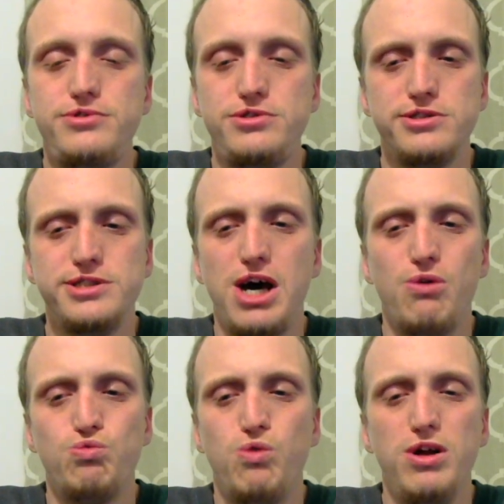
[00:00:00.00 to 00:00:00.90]
Now,
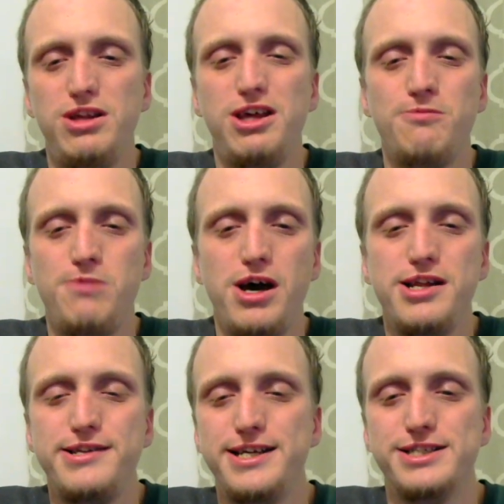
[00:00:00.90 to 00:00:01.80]
1
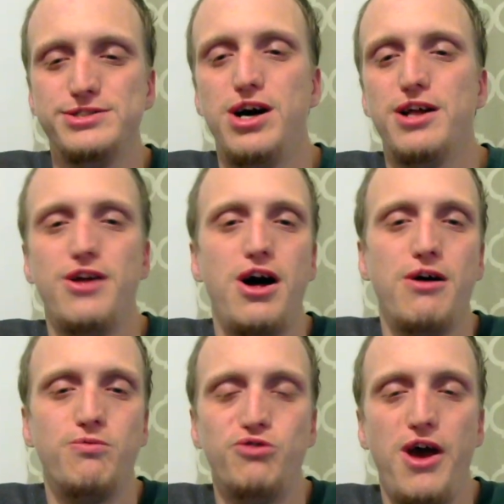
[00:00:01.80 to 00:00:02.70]
gigabyte is not a
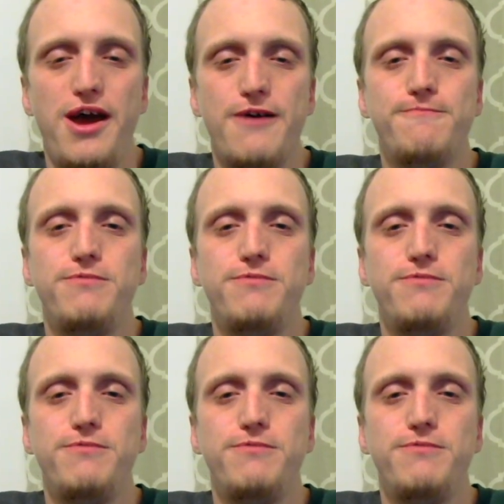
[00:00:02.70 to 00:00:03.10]
lot of RAM,